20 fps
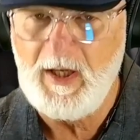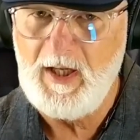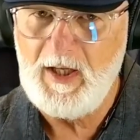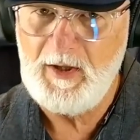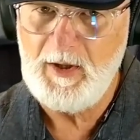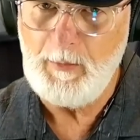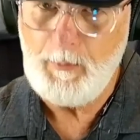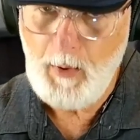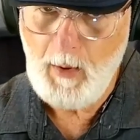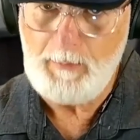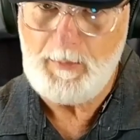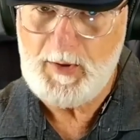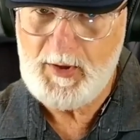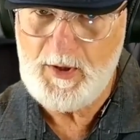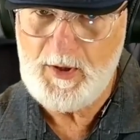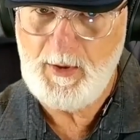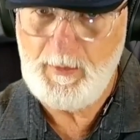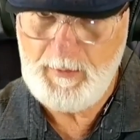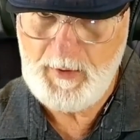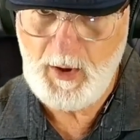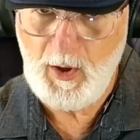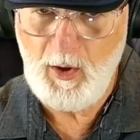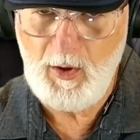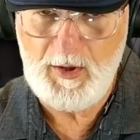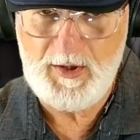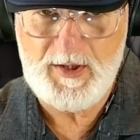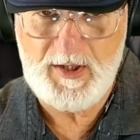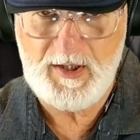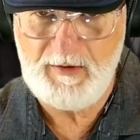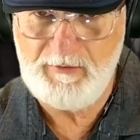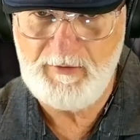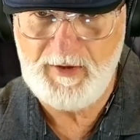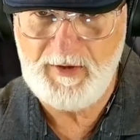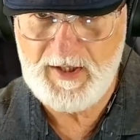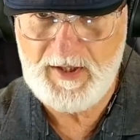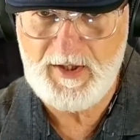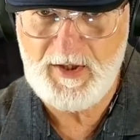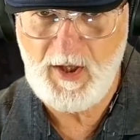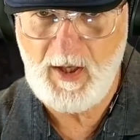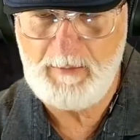The proper terminology for this
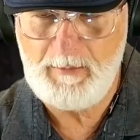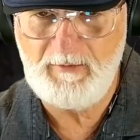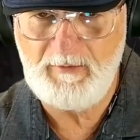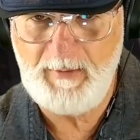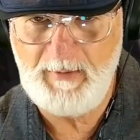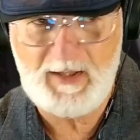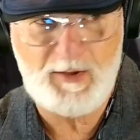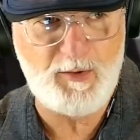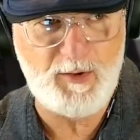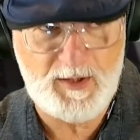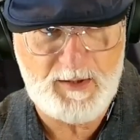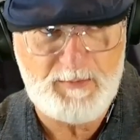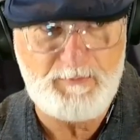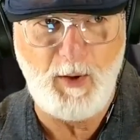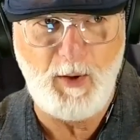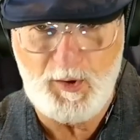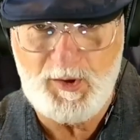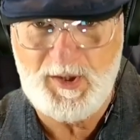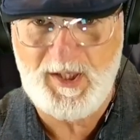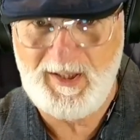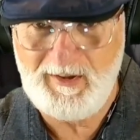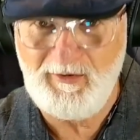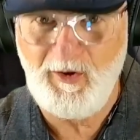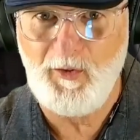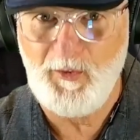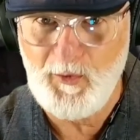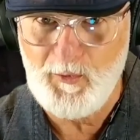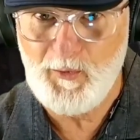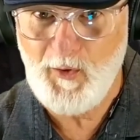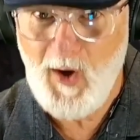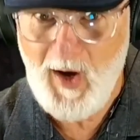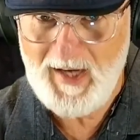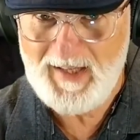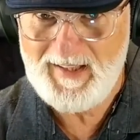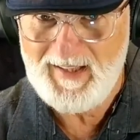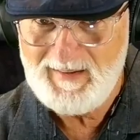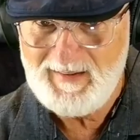type of battery is positive on the right